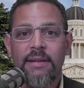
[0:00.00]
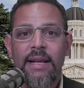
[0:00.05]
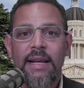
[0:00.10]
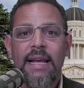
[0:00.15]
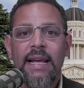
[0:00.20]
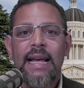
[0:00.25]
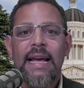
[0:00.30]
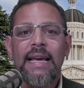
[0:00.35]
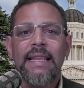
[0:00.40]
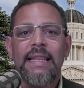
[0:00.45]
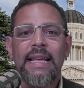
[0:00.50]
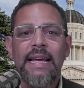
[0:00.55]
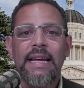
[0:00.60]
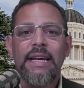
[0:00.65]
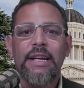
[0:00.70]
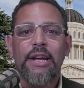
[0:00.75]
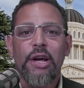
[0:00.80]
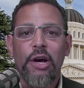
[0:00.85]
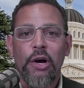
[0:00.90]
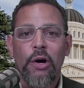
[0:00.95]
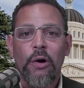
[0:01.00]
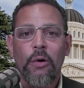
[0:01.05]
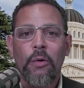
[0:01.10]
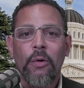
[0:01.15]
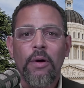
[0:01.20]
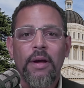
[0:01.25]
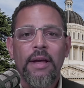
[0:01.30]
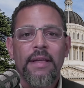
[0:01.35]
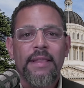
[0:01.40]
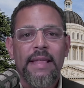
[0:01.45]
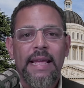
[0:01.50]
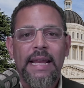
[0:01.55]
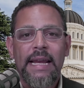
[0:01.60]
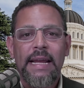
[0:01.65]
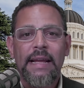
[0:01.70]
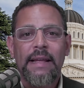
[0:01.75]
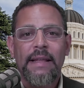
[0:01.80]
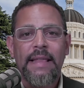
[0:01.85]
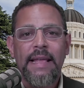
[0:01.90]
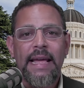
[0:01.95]
And they know that
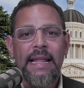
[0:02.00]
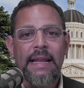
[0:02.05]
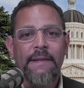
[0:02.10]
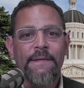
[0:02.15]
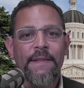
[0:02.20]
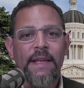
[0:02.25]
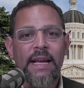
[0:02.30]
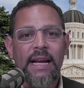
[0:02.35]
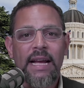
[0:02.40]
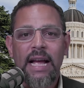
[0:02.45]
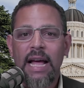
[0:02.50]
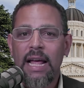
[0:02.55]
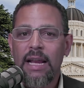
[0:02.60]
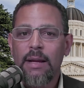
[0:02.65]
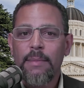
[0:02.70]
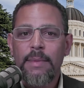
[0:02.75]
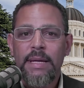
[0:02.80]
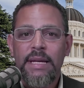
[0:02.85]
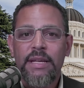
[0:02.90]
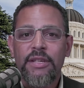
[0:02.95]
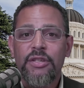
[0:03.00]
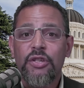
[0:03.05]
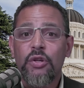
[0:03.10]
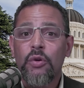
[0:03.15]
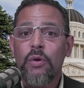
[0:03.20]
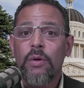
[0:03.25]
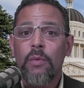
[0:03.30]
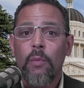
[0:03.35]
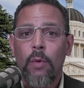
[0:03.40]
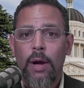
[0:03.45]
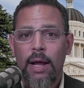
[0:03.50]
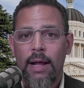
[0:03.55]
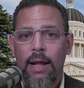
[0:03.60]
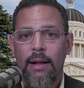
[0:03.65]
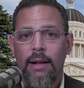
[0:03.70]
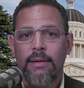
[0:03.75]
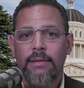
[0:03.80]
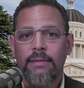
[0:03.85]
if the economy is doing well,